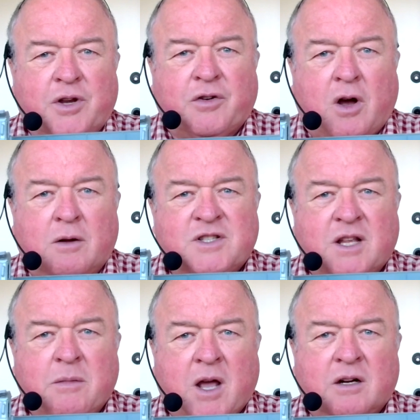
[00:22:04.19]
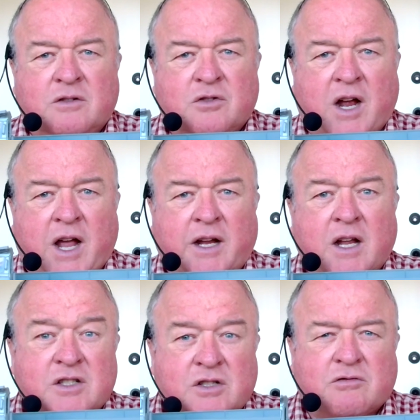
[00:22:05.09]
times the amount of drag
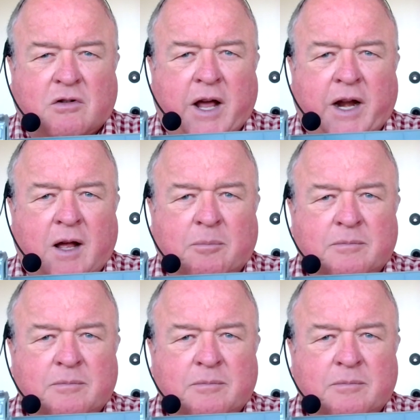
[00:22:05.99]
straight up.